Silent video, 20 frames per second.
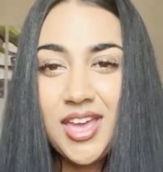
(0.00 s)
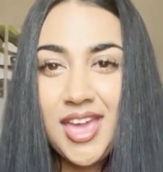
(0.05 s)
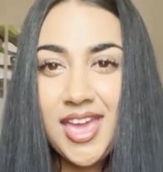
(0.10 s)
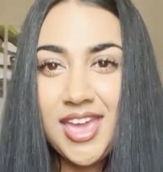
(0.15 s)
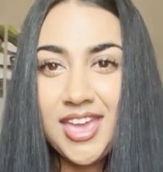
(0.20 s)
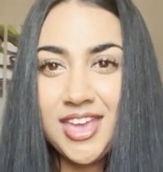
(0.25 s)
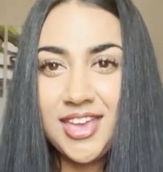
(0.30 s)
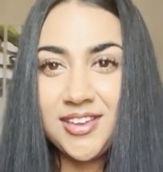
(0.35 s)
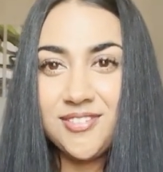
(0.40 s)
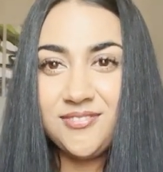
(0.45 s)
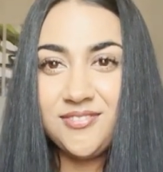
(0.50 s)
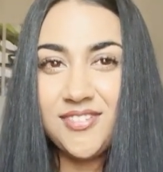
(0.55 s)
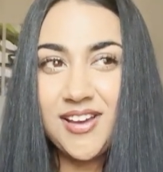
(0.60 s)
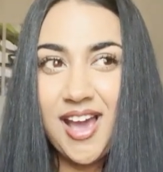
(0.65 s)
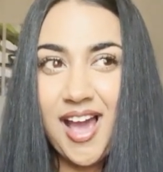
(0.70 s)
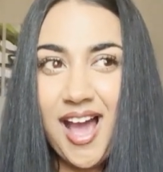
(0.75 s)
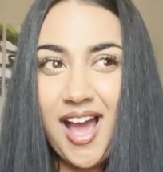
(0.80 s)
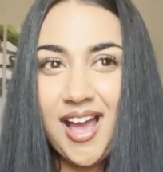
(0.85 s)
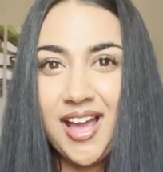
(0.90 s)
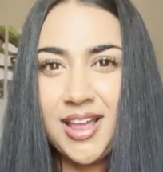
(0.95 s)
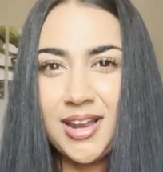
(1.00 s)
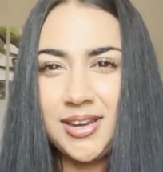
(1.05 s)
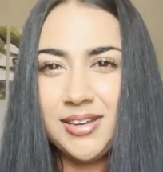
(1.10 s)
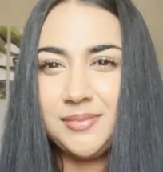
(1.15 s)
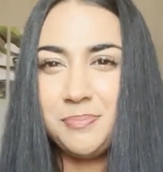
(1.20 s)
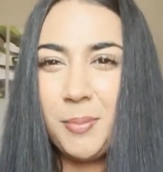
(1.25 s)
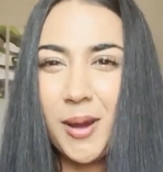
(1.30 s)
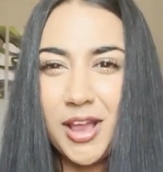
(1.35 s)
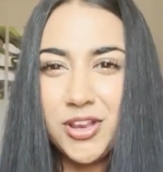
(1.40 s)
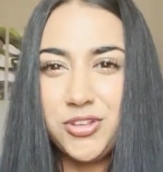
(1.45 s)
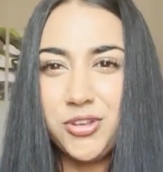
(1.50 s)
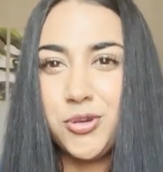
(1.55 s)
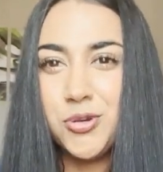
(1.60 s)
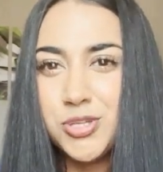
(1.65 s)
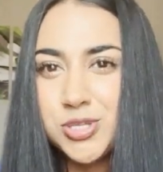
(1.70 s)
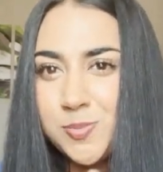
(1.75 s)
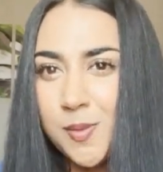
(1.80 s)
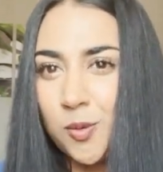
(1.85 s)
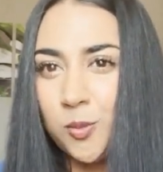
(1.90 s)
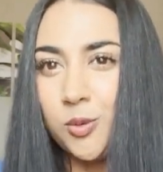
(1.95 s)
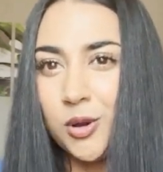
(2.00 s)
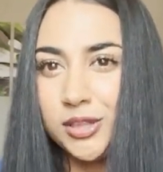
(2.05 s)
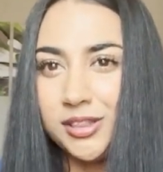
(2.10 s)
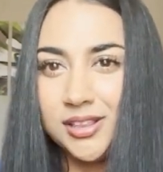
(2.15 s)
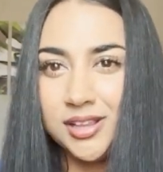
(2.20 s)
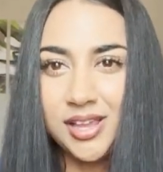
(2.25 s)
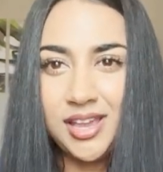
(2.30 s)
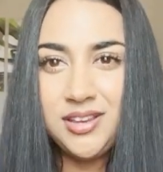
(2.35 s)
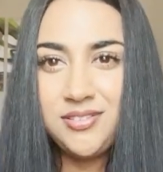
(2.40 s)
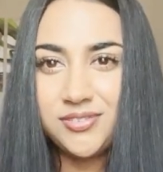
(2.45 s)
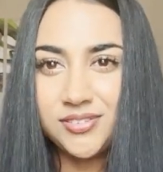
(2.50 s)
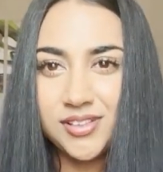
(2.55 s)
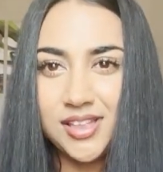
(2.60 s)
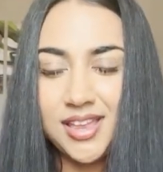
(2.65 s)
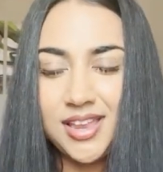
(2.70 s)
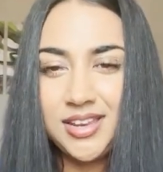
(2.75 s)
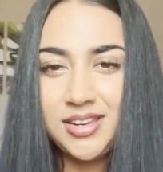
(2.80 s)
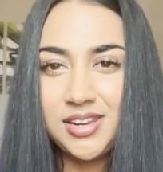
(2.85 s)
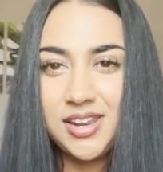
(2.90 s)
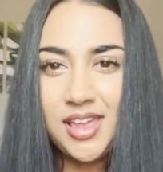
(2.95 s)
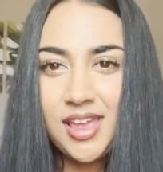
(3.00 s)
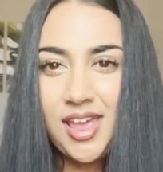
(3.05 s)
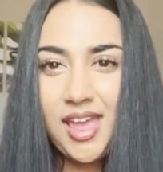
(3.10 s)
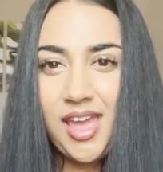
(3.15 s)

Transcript: But I'd used my one lifeline.